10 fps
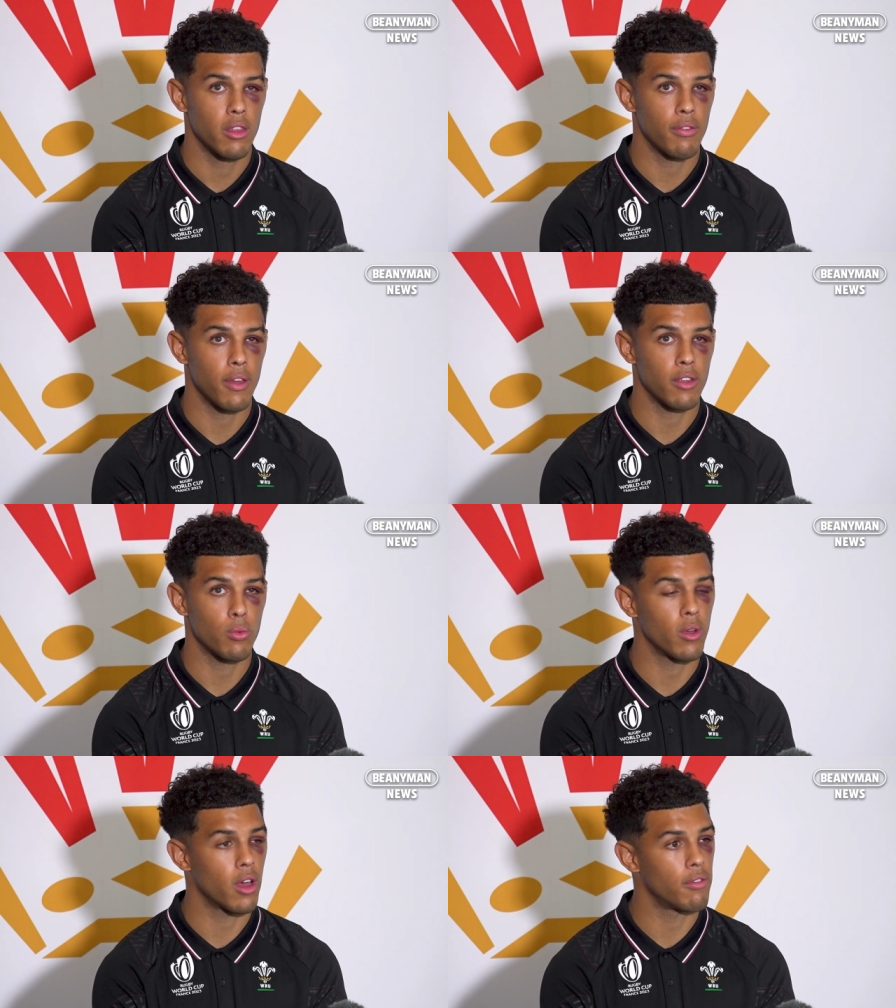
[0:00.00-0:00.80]
the
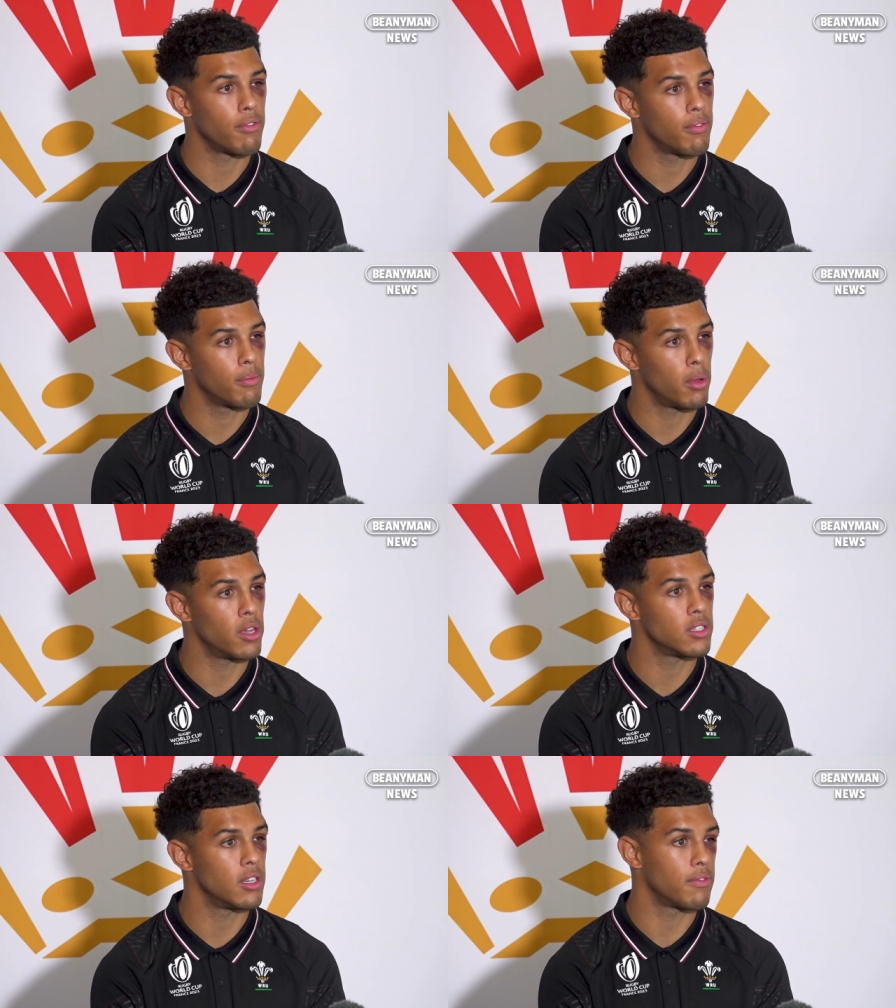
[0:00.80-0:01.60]
fittest I've
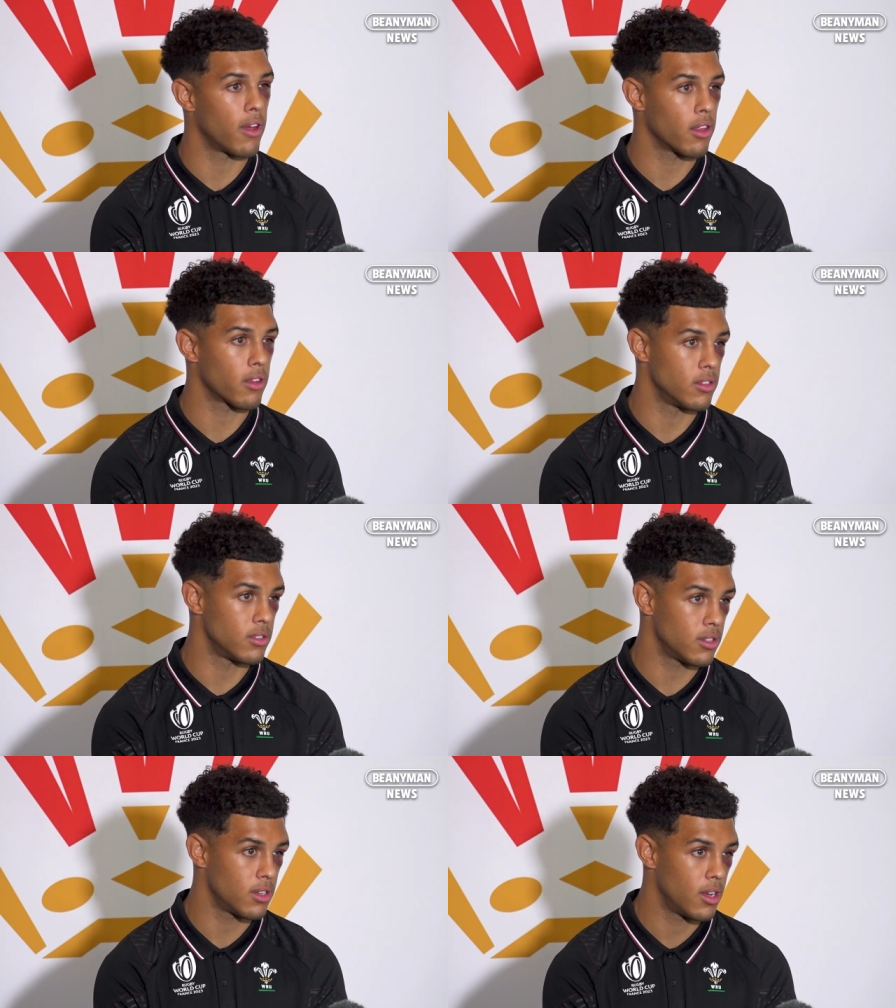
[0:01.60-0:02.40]
personally felt,
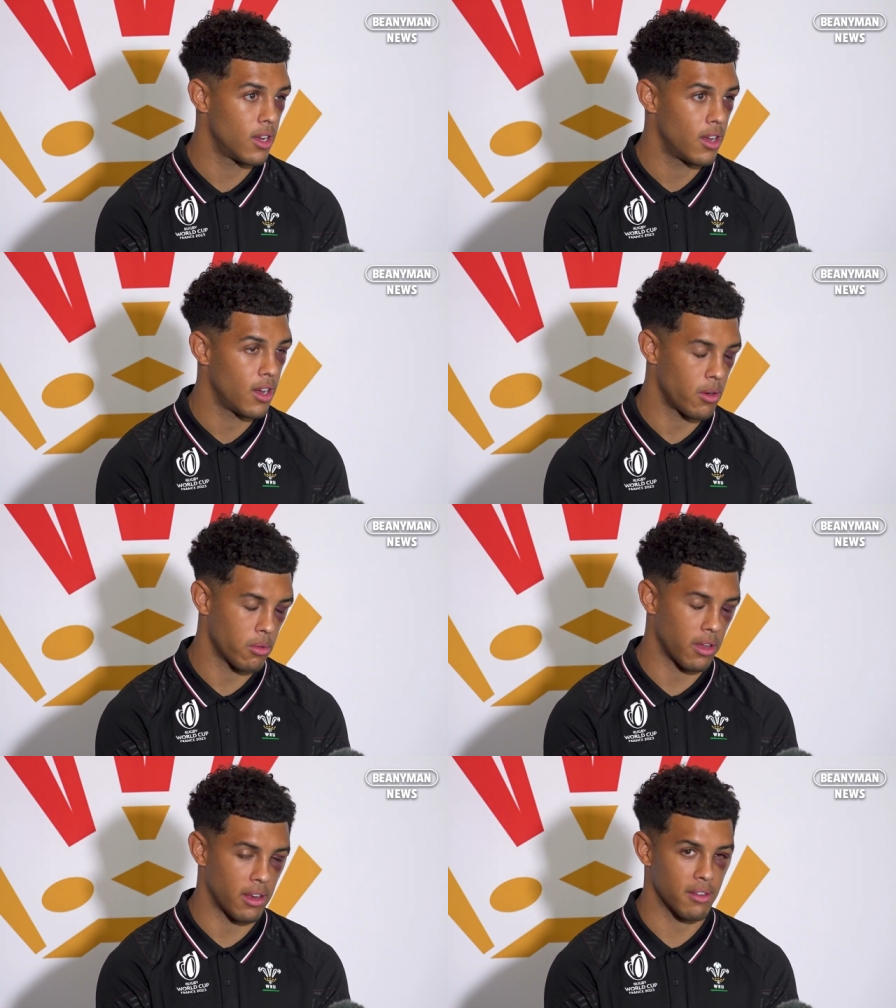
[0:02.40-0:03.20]
because I
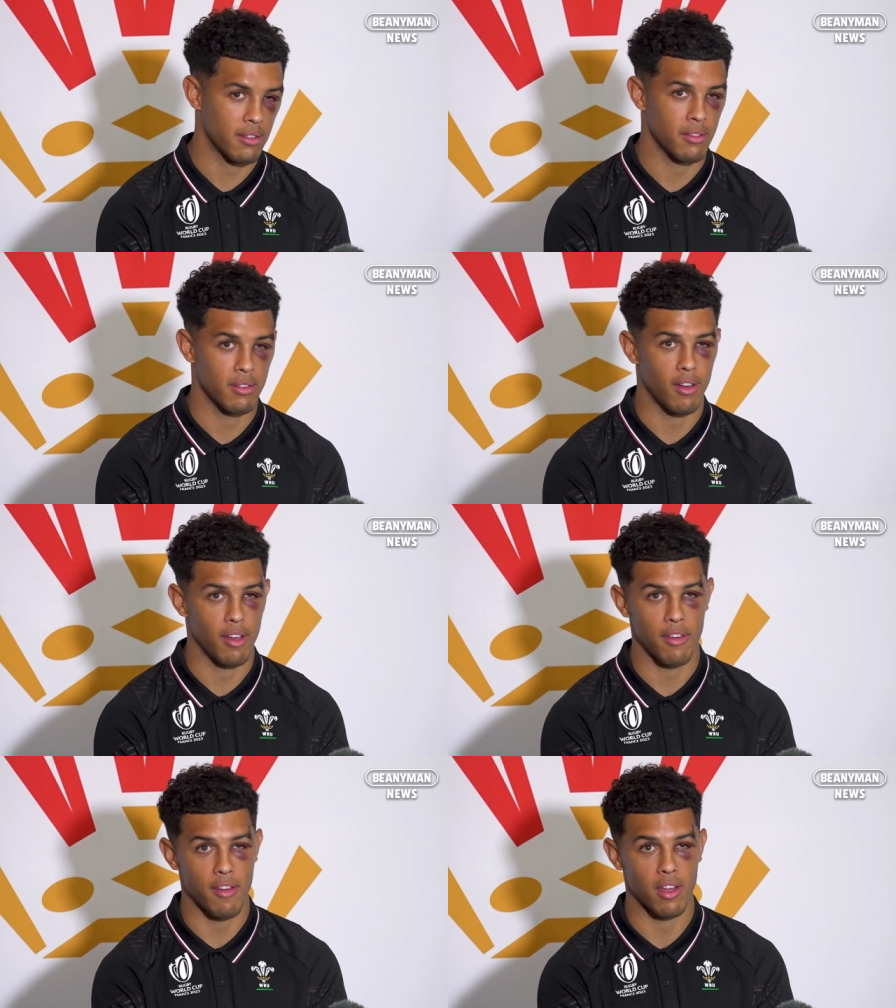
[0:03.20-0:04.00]
don't think
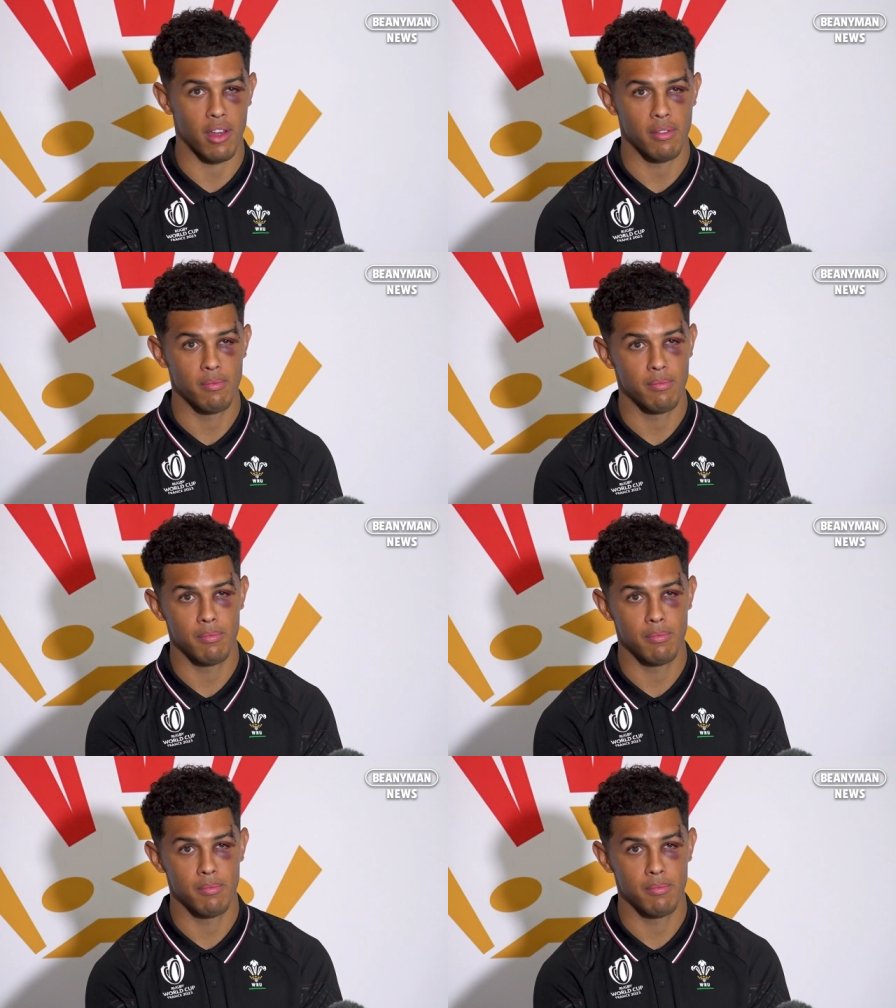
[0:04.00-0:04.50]
I've ever